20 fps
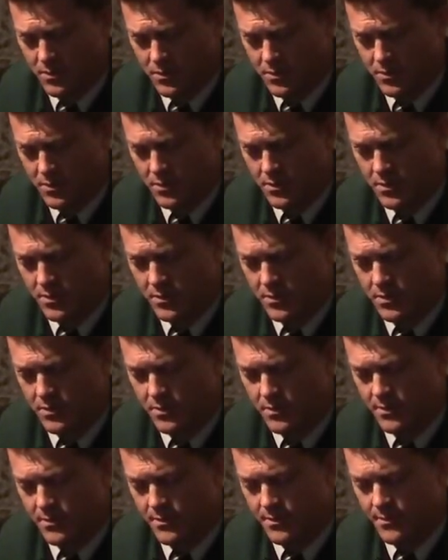
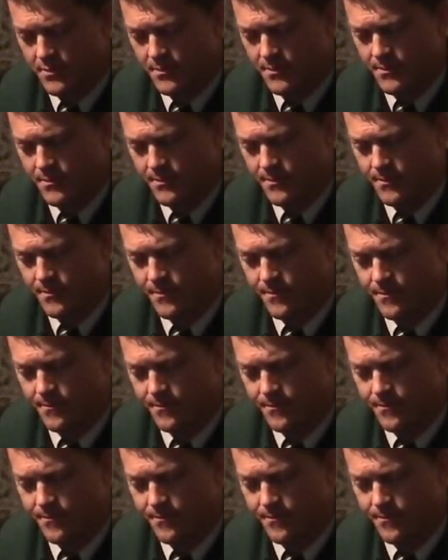Nobody speaks.